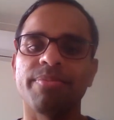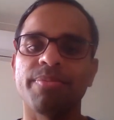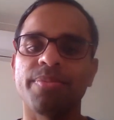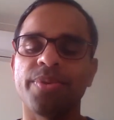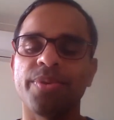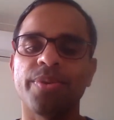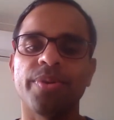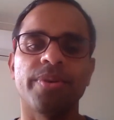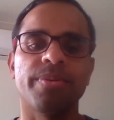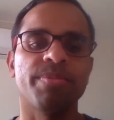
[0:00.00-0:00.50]

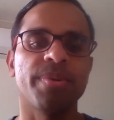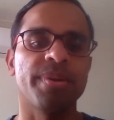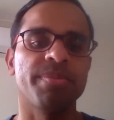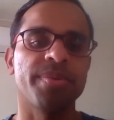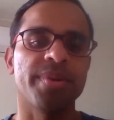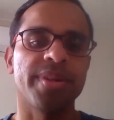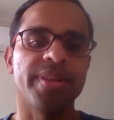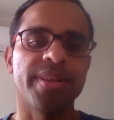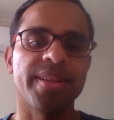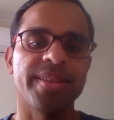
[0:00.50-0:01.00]
poor
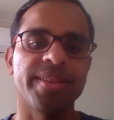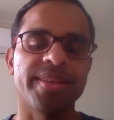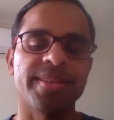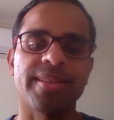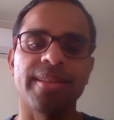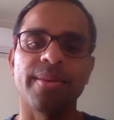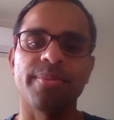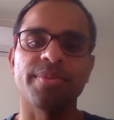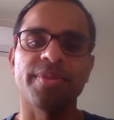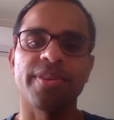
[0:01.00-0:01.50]
people in the
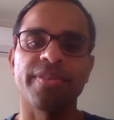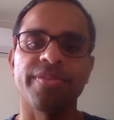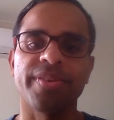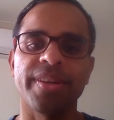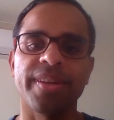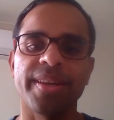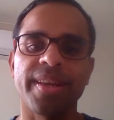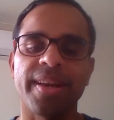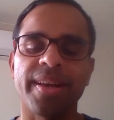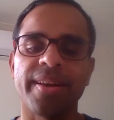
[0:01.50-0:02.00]
slums of
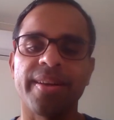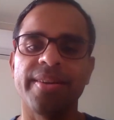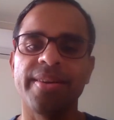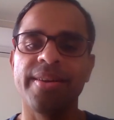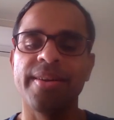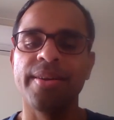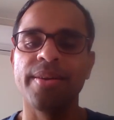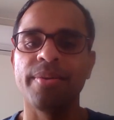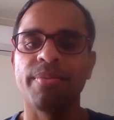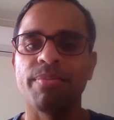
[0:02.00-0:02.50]
India
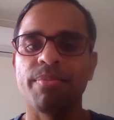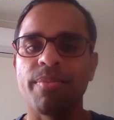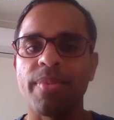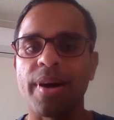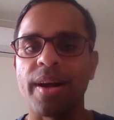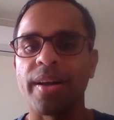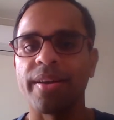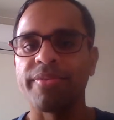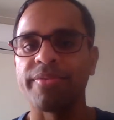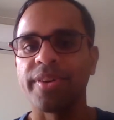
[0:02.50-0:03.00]

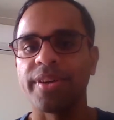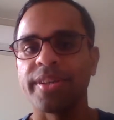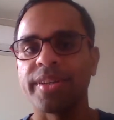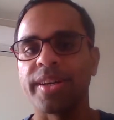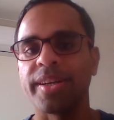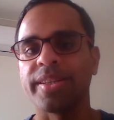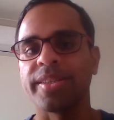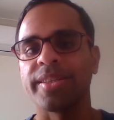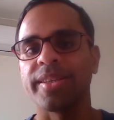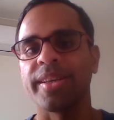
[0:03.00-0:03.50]
by
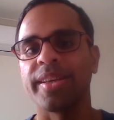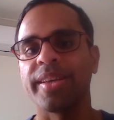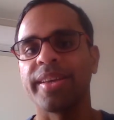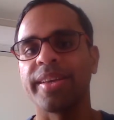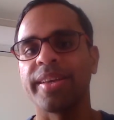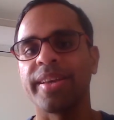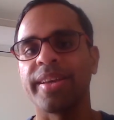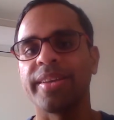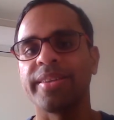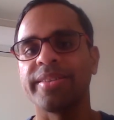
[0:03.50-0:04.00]

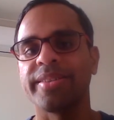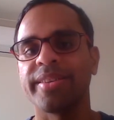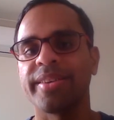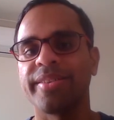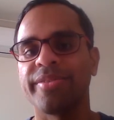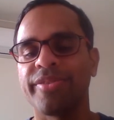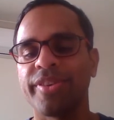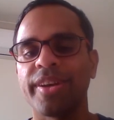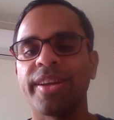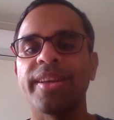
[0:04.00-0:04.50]
fundraising and
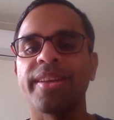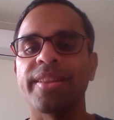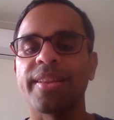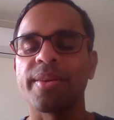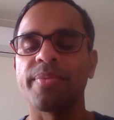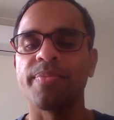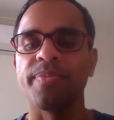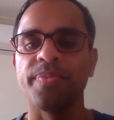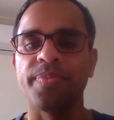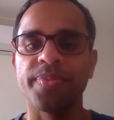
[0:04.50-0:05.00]
feeding
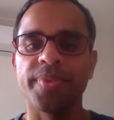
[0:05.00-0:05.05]
them.